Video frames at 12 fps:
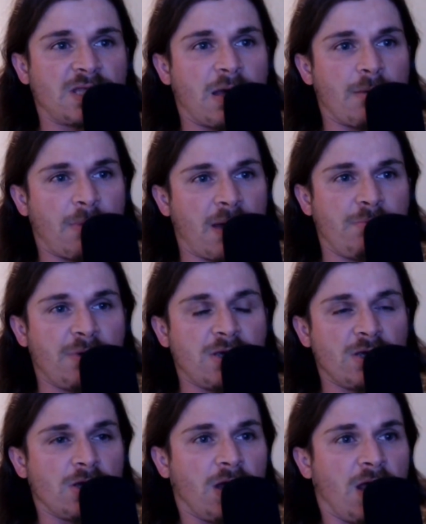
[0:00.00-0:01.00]
that might
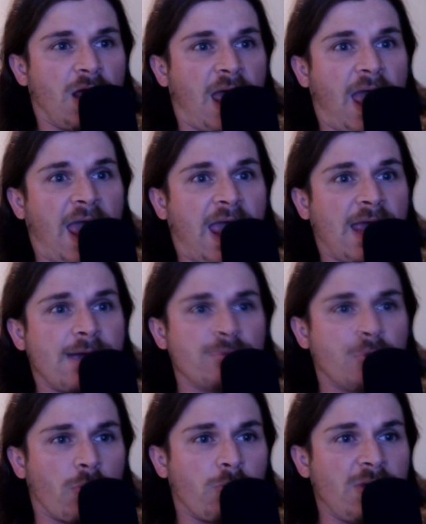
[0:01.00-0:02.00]
be aimed
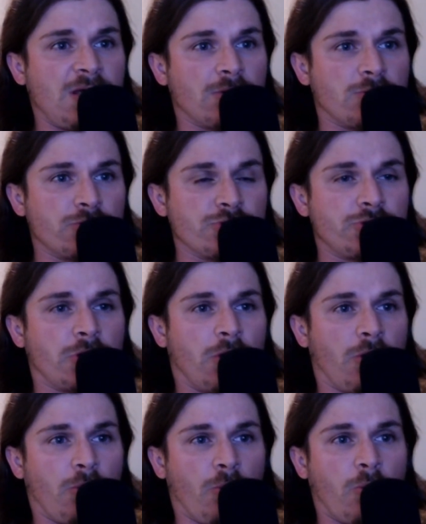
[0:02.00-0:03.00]
or wheels,
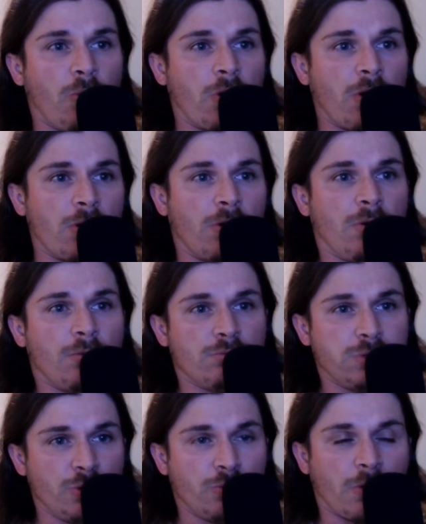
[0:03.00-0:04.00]
or
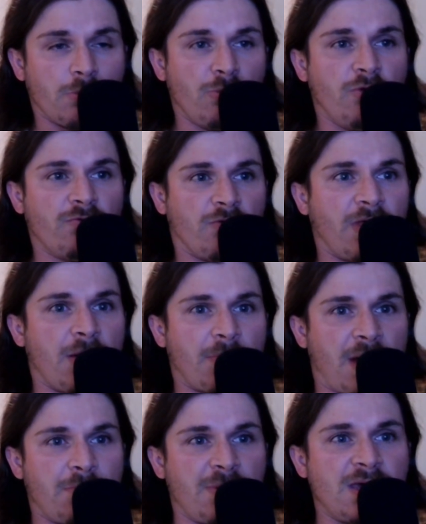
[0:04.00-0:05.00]
blue removal that
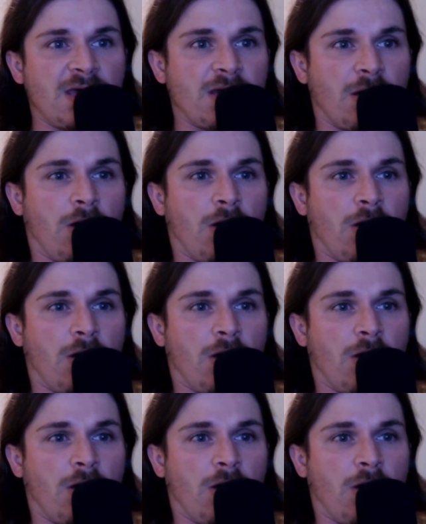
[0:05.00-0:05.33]
might be